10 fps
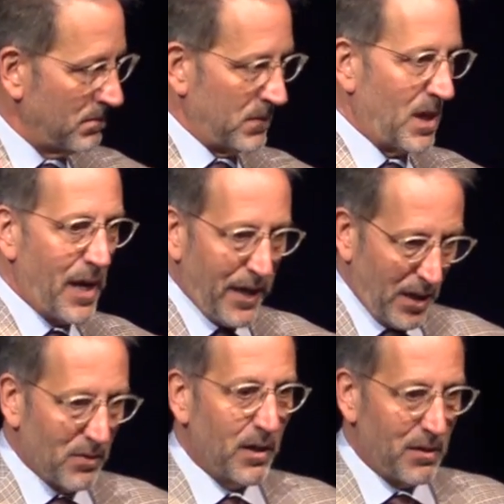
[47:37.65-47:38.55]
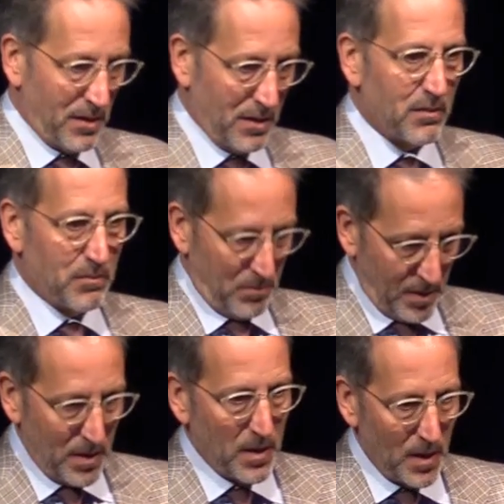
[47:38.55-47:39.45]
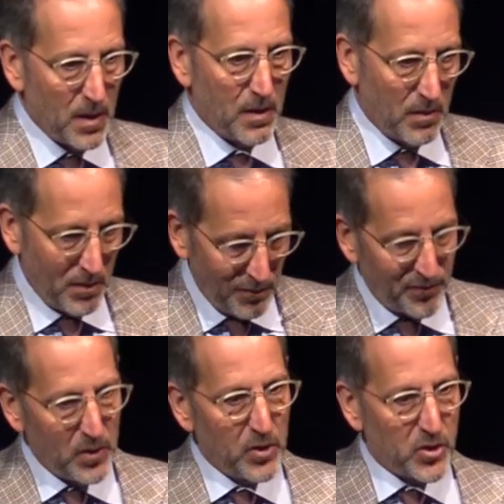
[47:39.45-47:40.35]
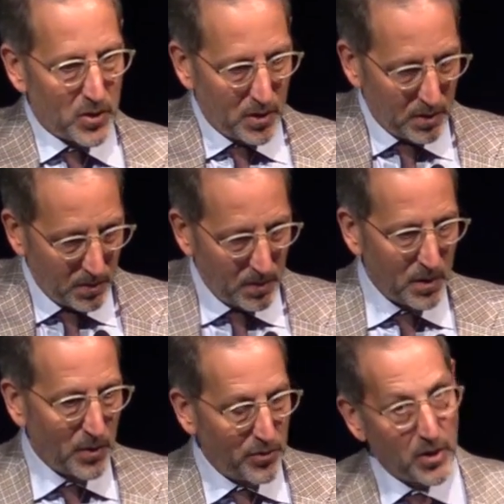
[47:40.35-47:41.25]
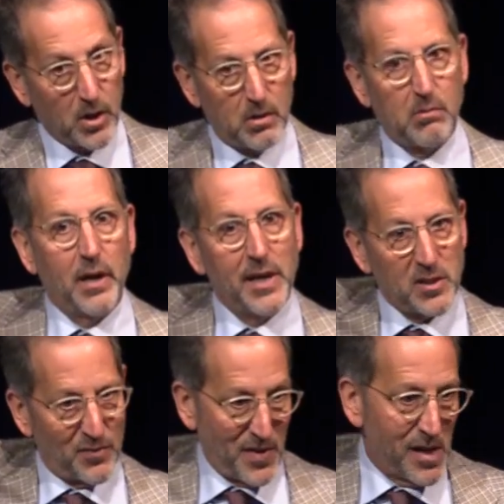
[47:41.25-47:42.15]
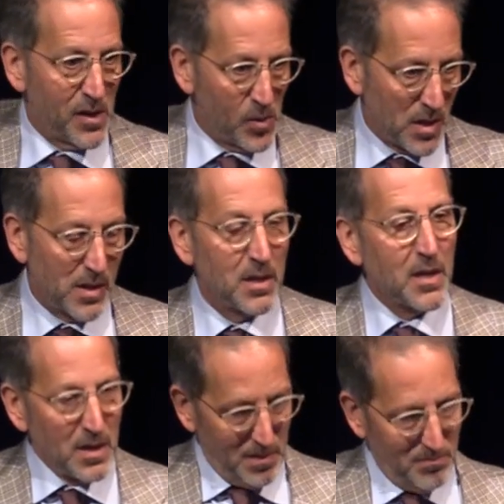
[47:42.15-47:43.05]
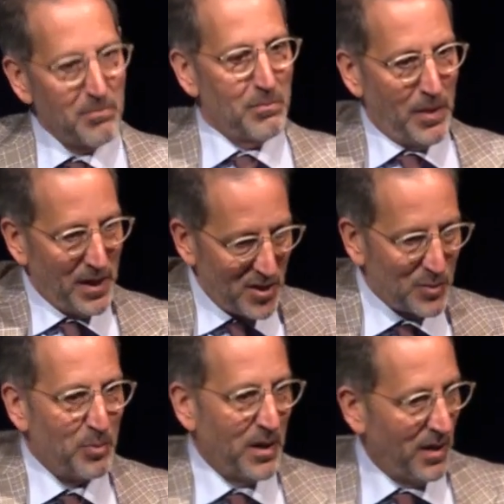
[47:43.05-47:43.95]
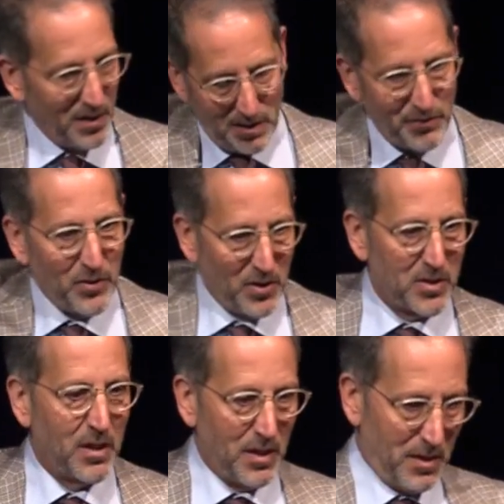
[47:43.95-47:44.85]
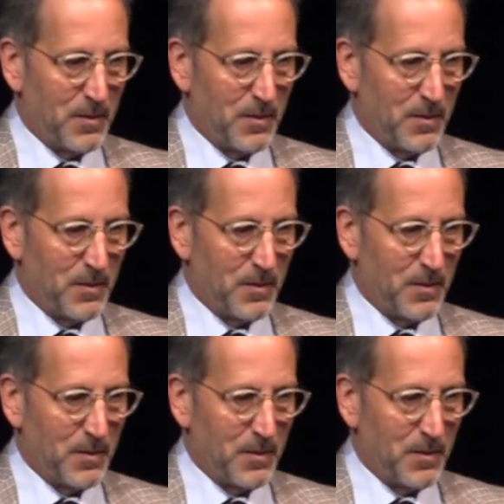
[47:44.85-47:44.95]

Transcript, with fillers: dying or anything. But their future, you know, their GRACE follow on may just be a few years ahead.